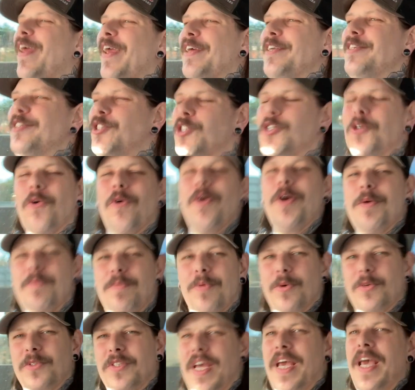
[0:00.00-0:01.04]

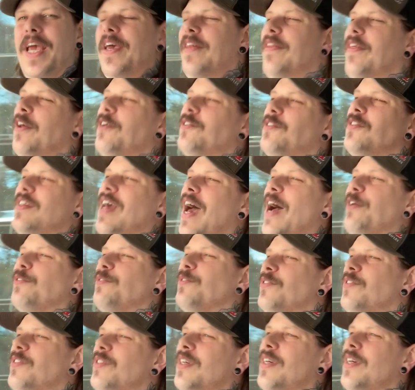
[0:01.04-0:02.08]
enjoyable to hear those
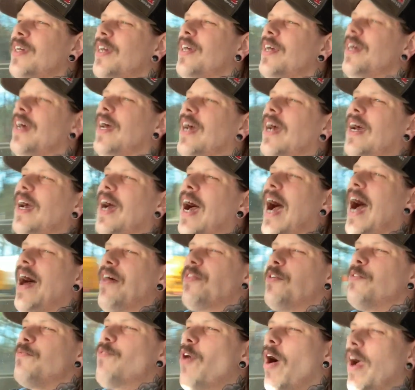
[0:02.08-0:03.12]
sounds at
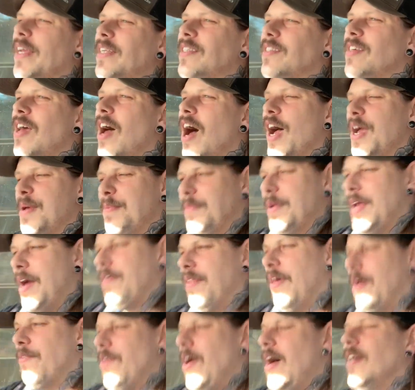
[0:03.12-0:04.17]
the right time. Now
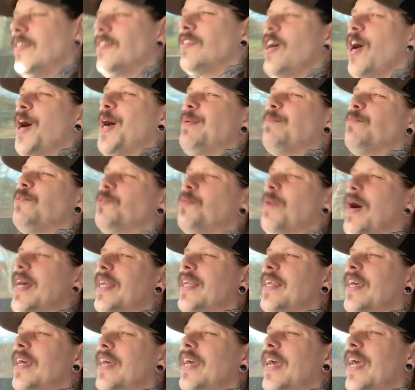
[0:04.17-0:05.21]
there are times
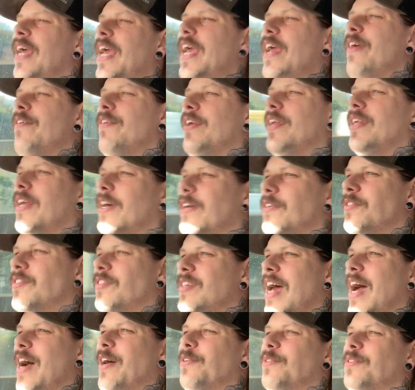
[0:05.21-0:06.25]
when hearing those
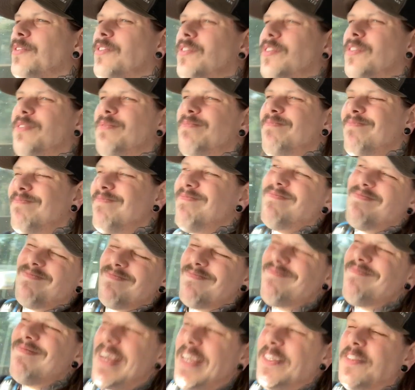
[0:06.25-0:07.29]
sounds,
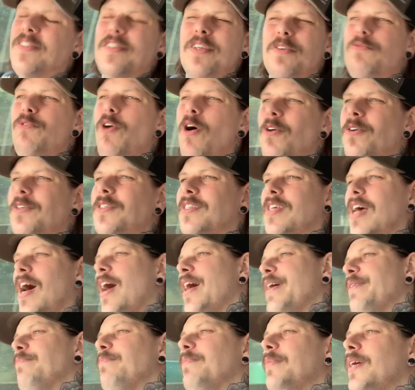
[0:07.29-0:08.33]
it's the wrong
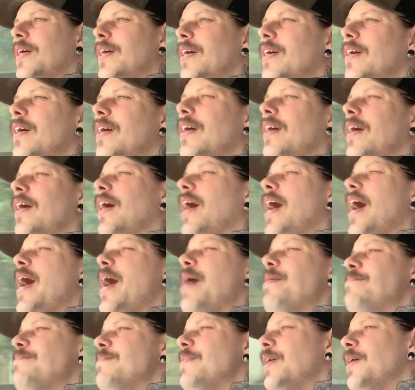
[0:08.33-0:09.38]

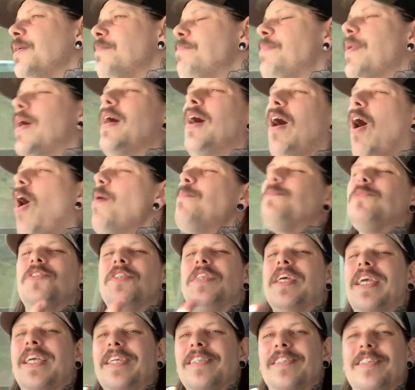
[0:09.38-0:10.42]
time, but I'm
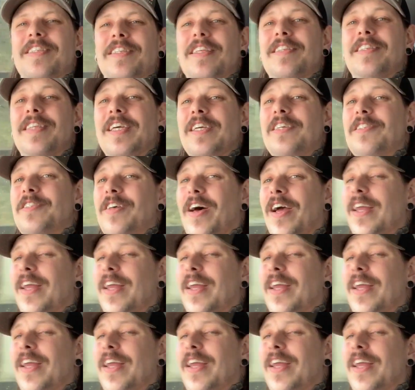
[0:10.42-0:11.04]
sticking to the things I